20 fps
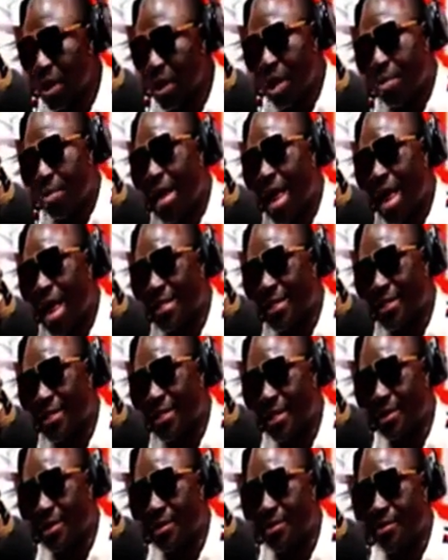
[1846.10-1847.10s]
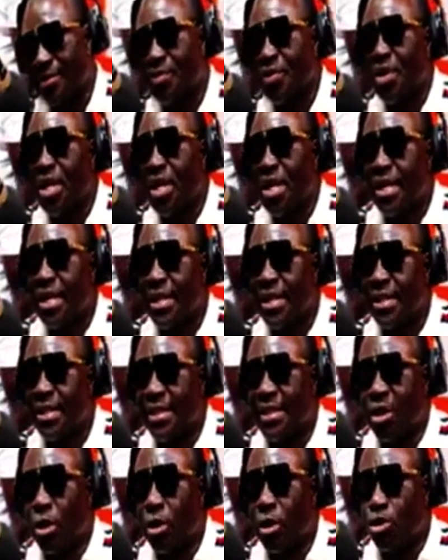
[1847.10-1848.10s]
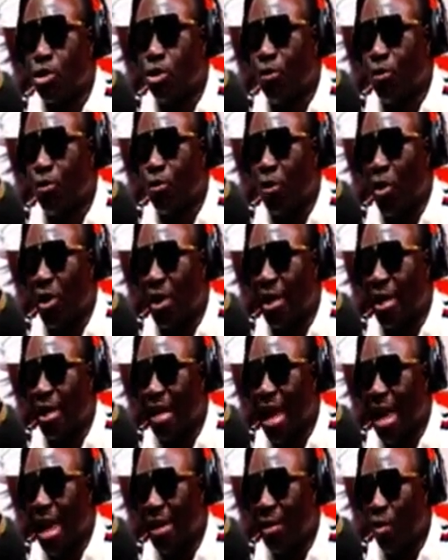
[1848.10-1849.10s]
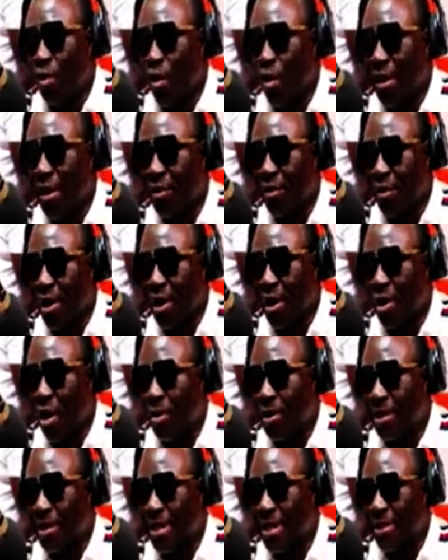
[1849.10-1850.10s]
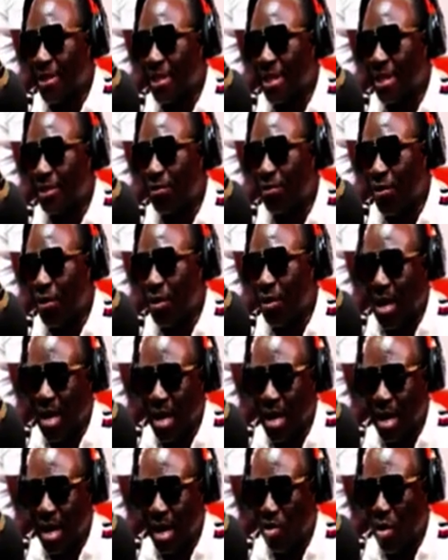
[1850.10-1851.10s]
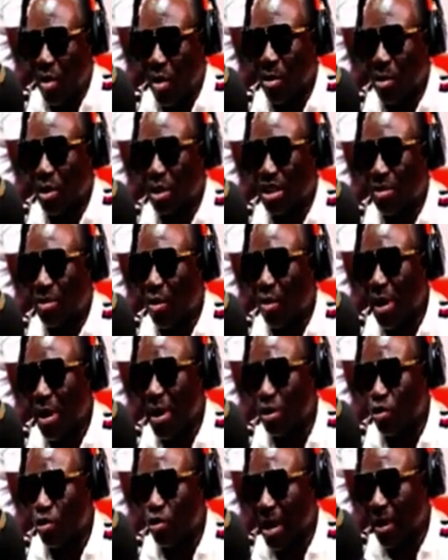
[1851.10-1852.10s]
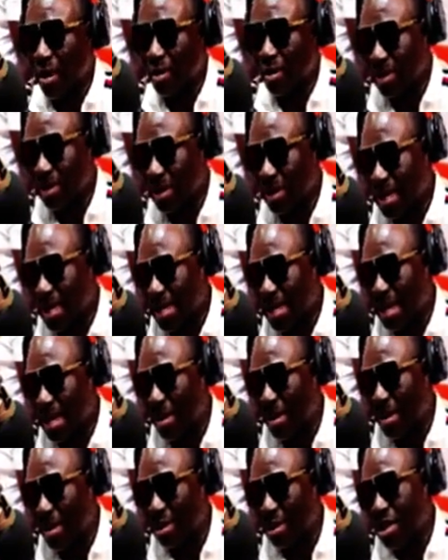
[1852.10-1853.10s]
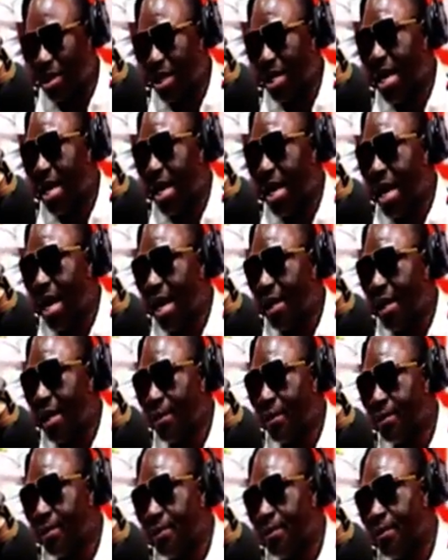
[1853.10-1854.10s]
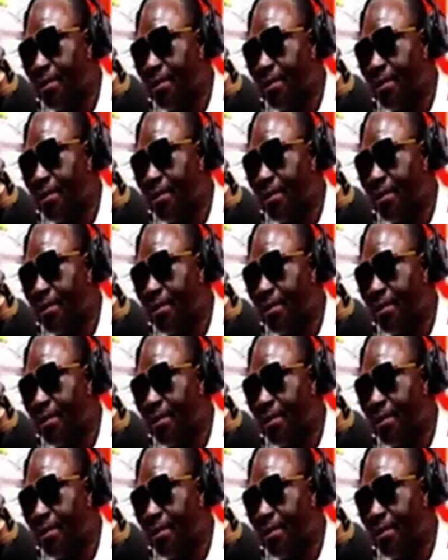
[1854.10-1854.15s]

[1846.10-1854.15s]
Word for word: But that's zero two four nine one three double zero six four. Mo amosu mo pen to kwano. And then the matibi. Hello.